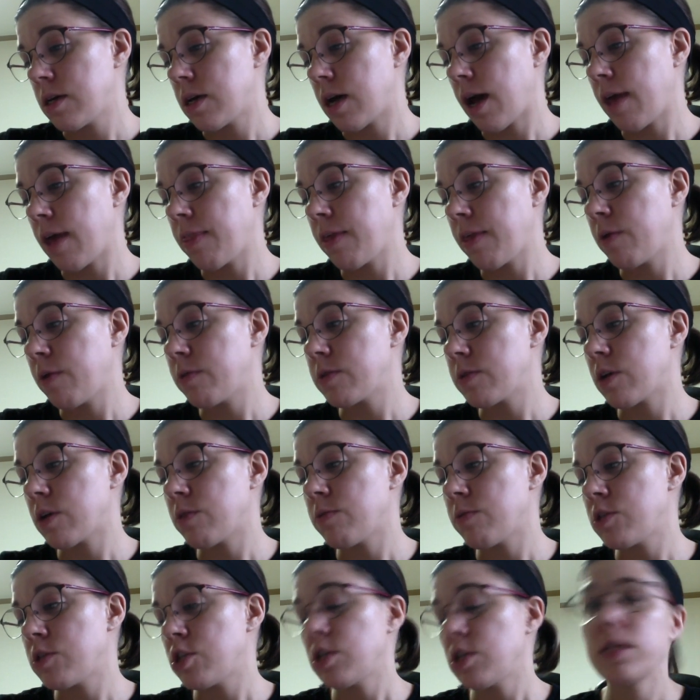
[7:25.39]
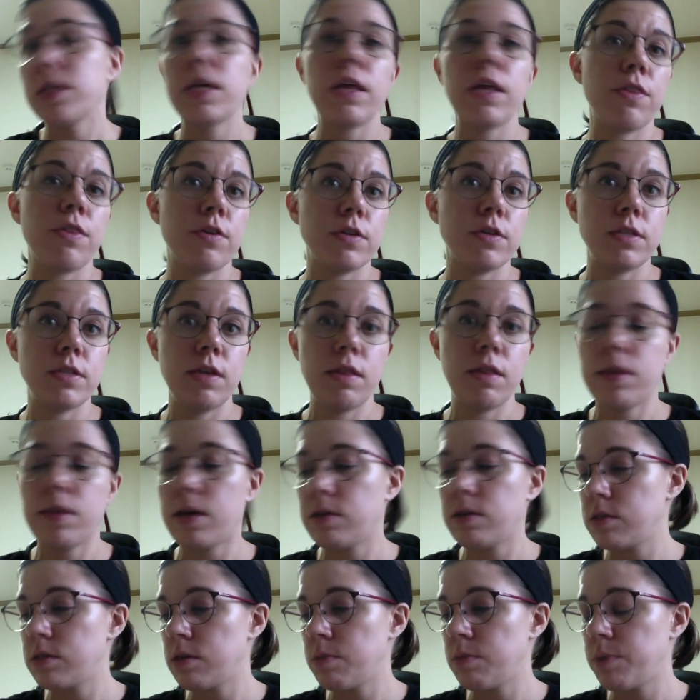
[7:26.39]
I think, was originally
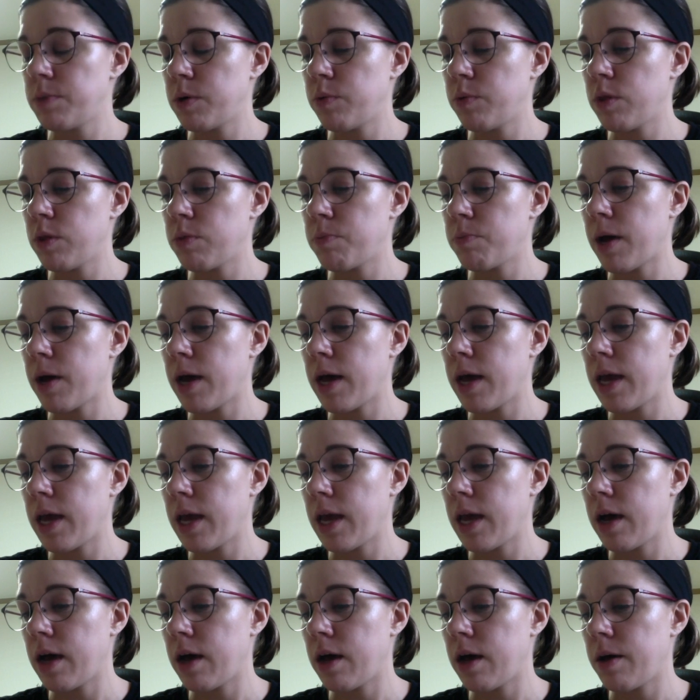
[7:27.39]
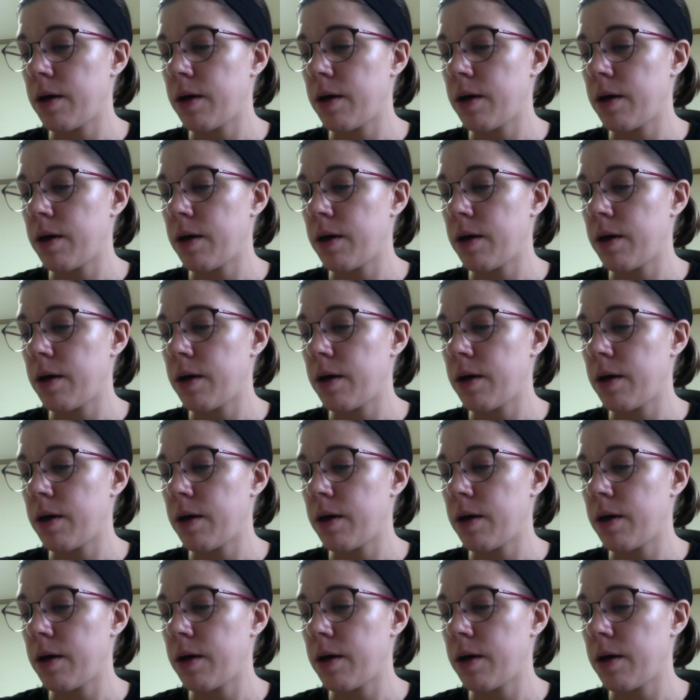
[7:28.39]
13,000, but with my